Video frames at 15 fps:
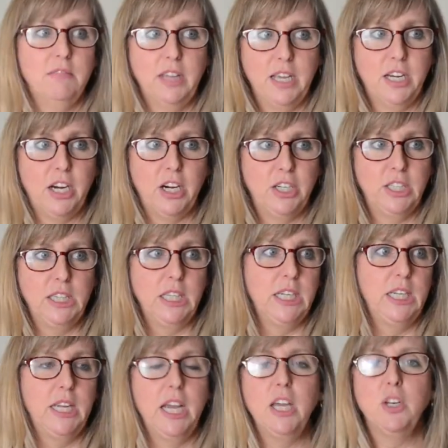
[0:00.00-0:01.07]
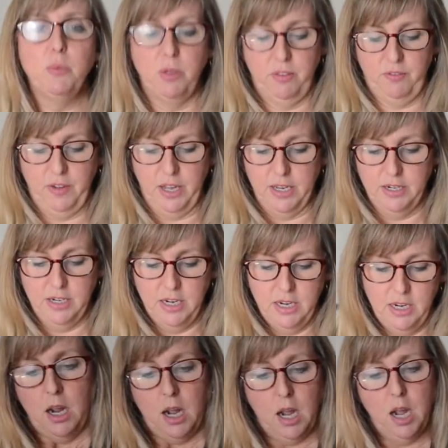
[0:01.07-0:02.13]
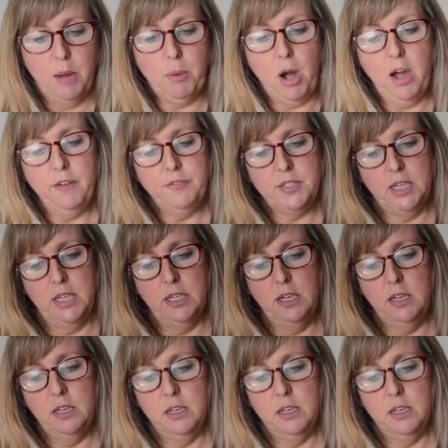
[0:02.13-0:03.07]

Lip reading: lightheartedly and with fun. Often